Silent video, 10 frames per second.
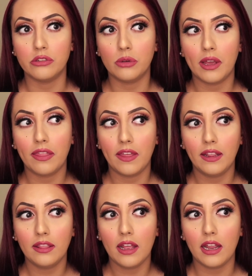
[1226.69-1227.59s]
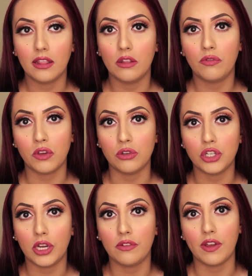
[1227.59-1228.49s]
So I think that in the
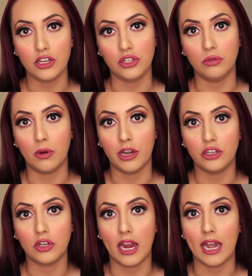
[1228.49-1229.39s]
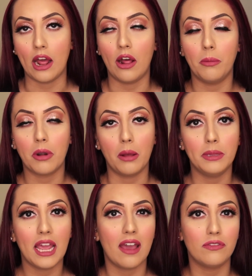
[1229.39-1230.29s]
future, if I do want to try it out, I'll
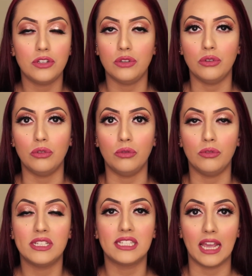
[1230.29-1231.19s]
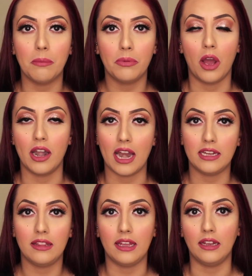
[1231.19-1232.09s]
probably have to skip on
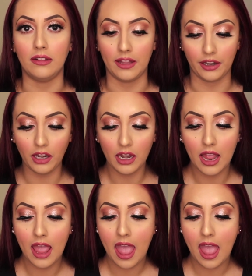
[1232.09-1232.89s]
anything glitter